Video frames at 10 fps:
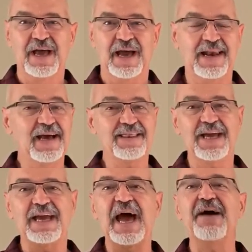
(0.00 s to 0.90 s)
And I
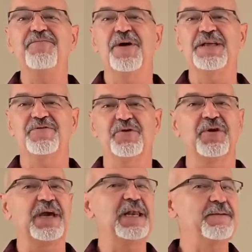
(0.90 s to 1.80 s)
think halfway
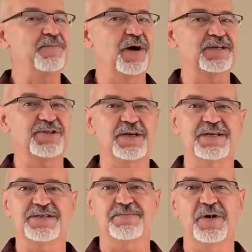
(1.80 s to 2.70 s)
through any project
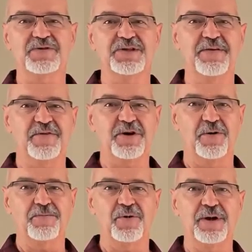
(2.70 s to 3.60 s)
is the most
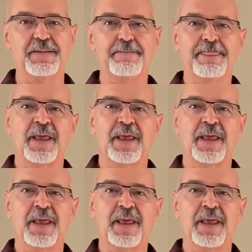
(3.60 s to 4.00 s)
difficult point.